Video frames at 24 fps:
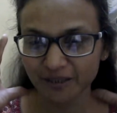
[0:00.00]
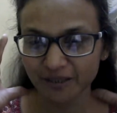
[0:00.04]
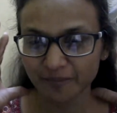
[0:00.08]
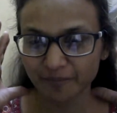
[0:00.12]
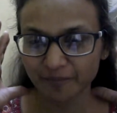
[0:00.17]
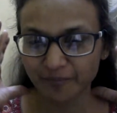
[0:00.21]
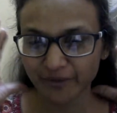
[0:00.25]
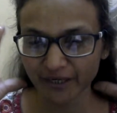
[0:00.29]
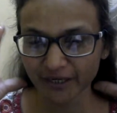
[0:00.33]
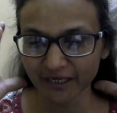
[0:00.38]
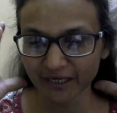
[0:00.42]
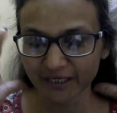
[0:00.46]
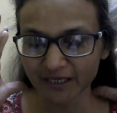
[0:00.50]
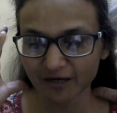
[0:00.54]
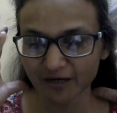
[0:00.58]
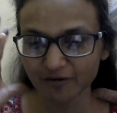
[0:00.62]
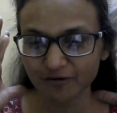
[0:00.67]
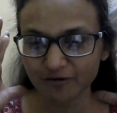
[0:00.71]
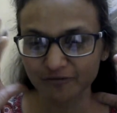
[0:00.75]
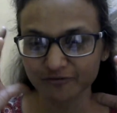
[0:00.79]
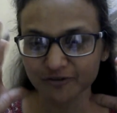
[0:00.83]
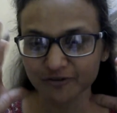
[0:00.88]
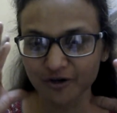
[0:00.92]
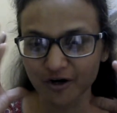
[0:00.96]
breakdown
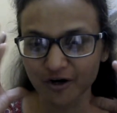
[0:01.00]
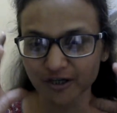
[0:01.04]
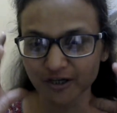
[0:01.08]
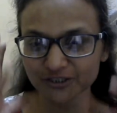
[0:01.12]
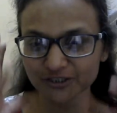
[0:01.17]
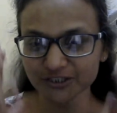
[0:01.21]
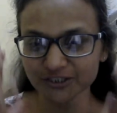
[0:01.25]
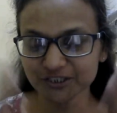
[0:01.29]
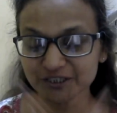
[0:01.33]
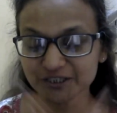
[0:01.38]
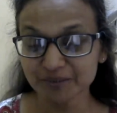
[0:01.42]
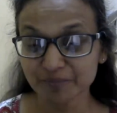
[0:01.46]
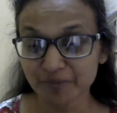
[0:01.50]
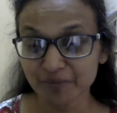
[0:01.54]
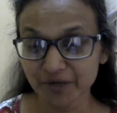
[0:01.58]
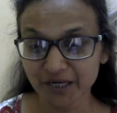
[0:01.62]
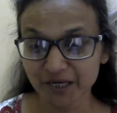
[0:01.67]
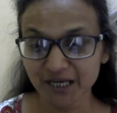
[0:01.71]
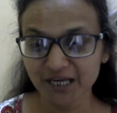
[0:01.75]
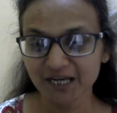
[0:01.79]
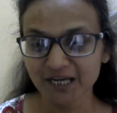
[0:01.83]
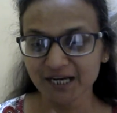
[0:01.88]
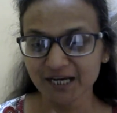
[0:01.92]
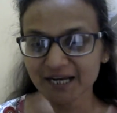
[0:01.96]
of thoughts in the
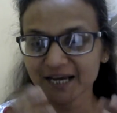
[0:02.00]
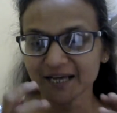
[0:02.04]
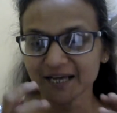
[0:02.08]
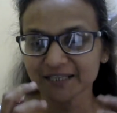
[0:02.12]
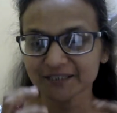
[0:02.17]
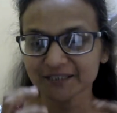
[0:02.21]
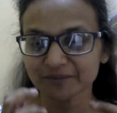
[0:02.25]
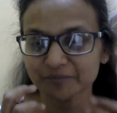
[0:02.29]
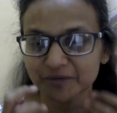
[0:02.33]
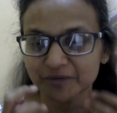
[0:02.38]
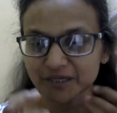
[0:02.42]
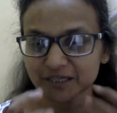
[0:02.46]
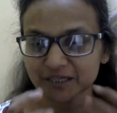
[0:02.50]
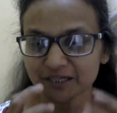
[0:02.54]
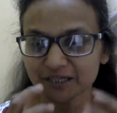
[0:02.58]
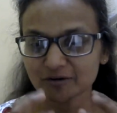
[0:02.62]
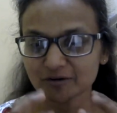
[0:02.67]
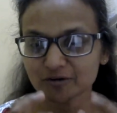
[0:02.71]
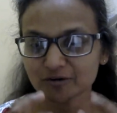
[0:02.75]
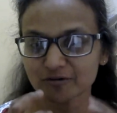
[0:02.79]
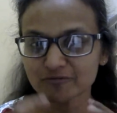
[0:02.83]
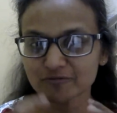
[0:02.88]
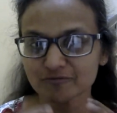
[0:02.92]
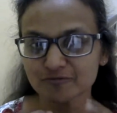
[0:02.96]
brain and the
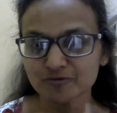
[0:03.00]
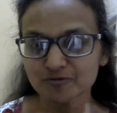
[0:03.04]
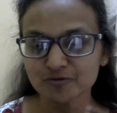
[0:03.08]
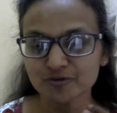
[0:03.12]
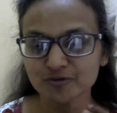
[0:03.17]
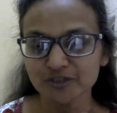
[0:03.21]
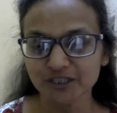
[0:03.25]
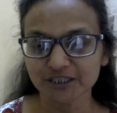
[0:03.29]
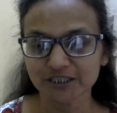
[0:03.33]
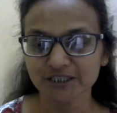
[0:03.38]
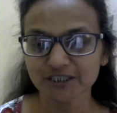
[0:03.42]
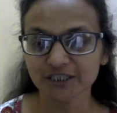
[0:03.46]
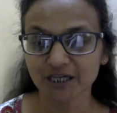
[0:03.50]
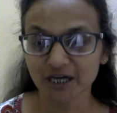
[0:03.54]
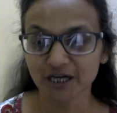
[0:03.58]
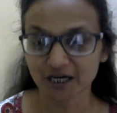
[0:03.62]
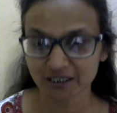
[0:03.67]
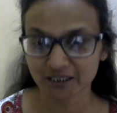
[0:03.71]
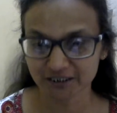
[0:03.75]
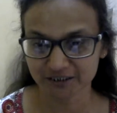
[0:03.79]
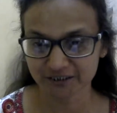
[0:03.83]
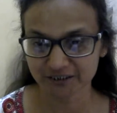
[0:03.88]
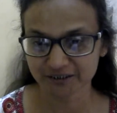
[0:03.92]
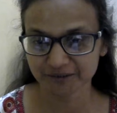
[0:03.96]
breakdown of food in the
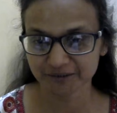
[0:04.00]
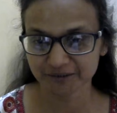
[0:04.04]
gut.